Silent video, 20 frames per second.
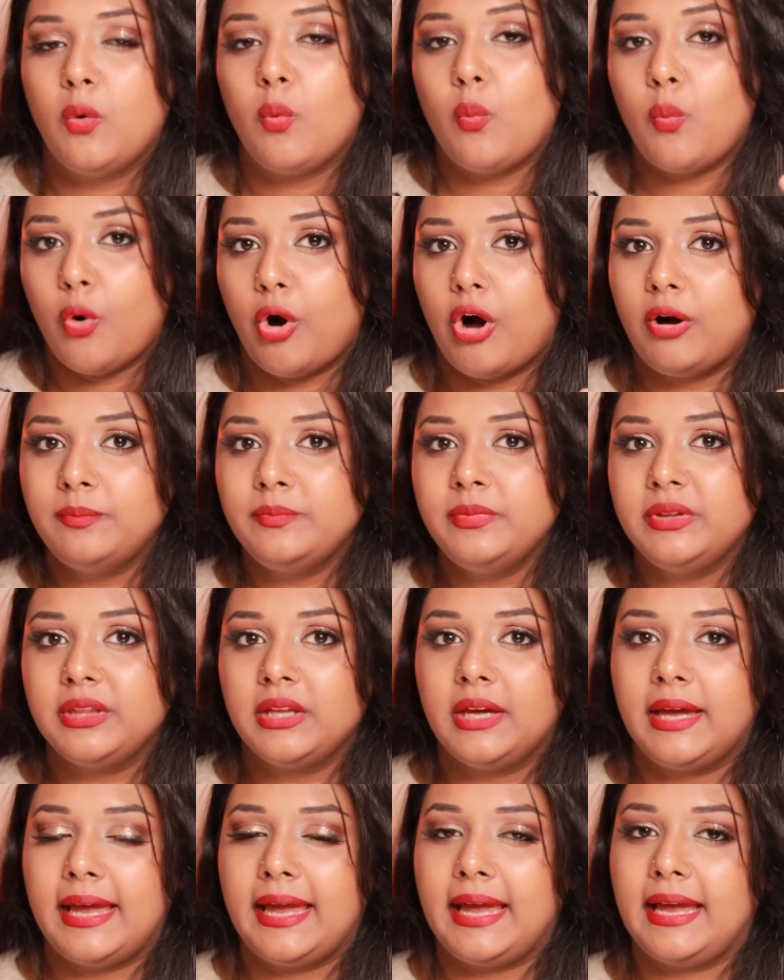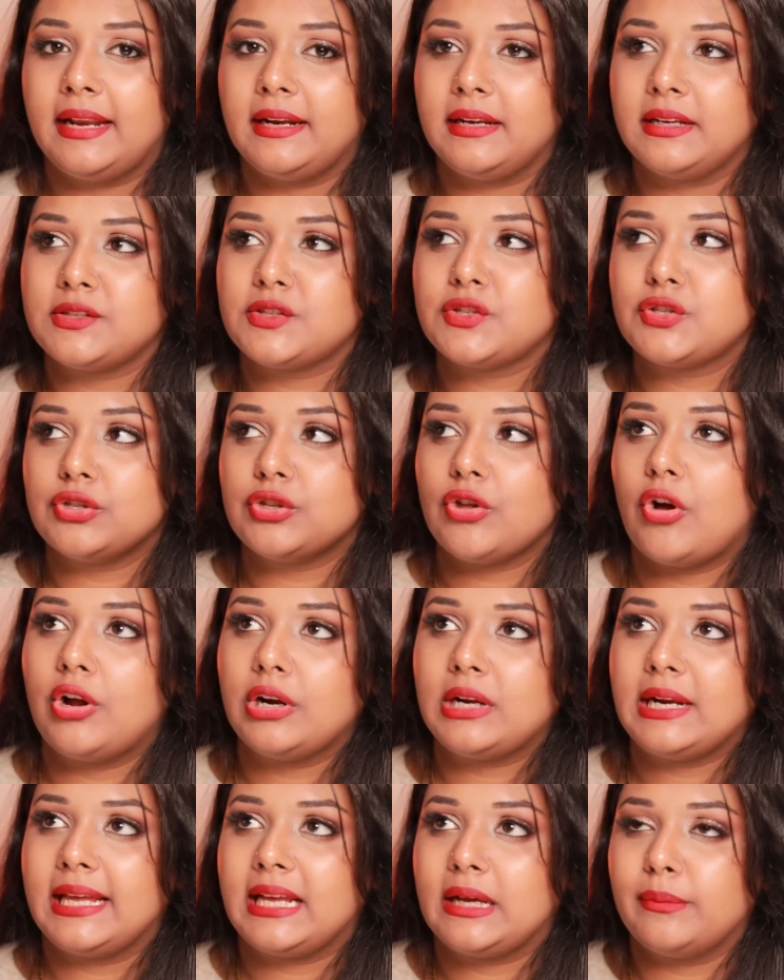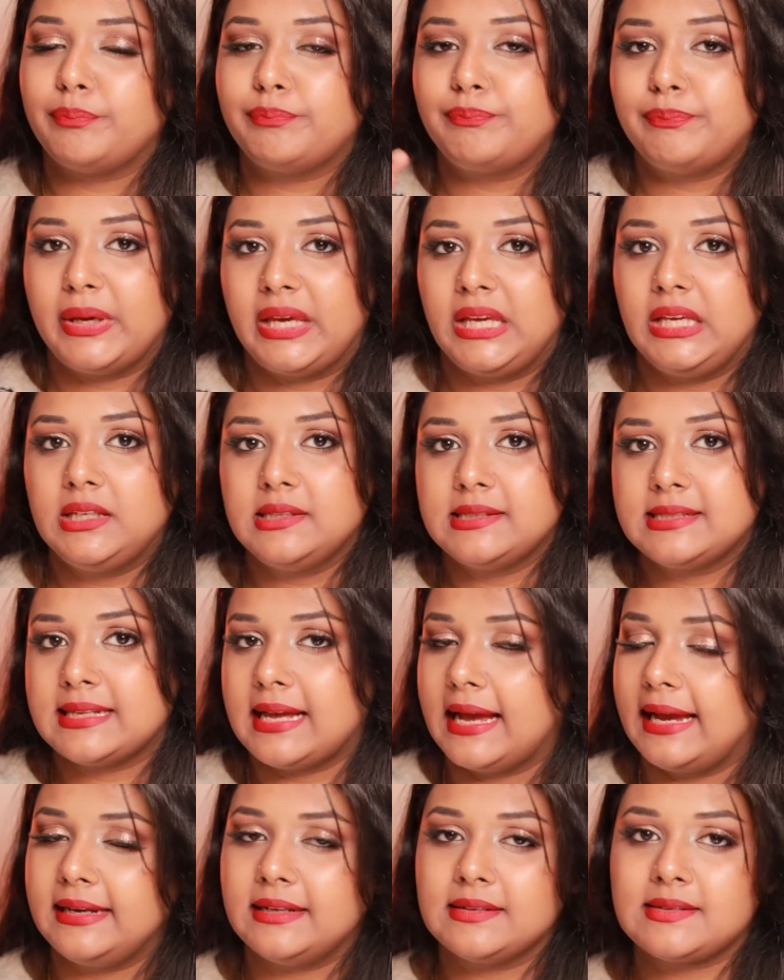warmth, and it's not like a pink side.